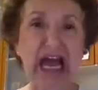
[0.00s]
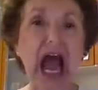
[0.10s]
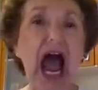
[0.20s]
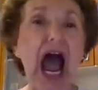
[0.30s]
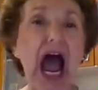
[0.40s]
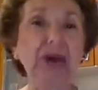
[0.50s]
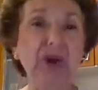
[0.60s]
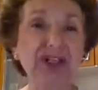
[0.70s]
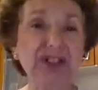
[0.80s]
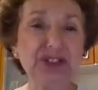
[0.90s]
I want you
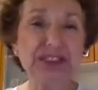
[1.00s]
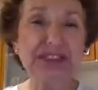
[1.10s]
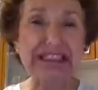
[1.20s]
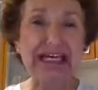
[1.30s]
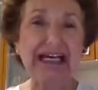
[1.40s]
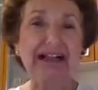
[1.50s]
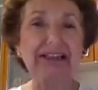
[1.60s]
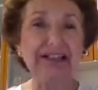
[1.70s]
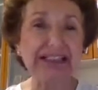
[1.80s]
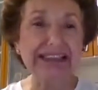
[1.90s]
to tell the
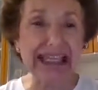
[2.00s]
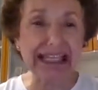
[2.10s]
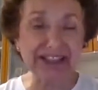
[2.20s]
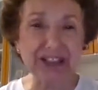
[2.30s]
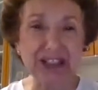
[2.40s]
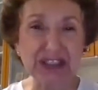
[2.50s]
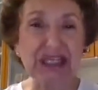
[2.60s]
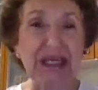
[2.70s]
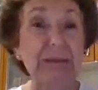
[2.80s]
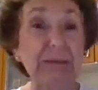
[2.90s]
connection
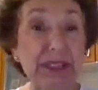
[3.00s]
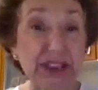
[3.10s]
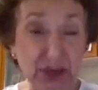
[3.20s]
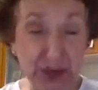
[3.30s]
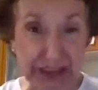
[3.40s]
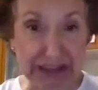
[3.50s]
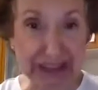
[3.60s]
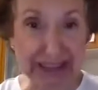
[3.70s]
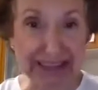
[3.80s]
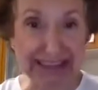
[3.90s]
between
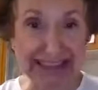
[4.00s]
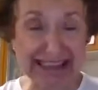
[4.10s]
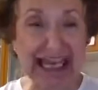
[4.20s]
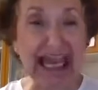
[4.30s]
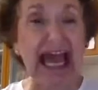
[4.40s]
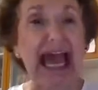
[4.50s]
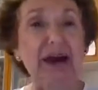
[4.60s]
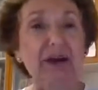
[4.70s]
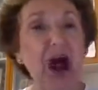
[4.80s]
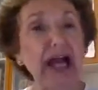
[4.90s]
us, how
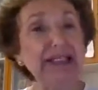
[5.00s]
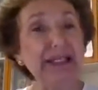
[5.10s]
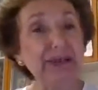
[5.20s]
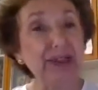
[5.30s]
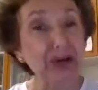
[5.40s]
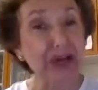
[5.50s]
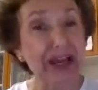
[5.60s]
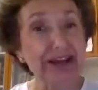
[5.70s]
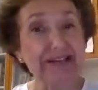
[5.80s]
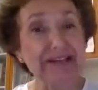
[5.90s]
I know your
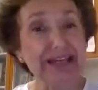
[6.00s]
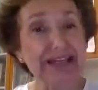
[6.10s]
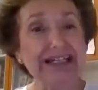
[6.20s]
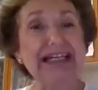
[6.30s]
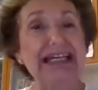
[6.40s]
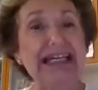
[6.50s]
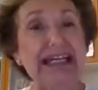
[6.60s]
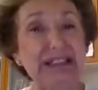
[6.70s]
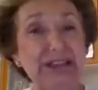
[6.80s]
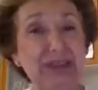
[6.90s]
area and you
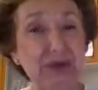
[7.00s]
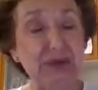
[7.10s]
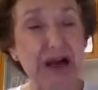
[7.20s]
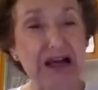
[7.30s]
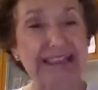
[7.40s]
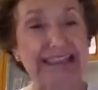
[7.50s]
know mine.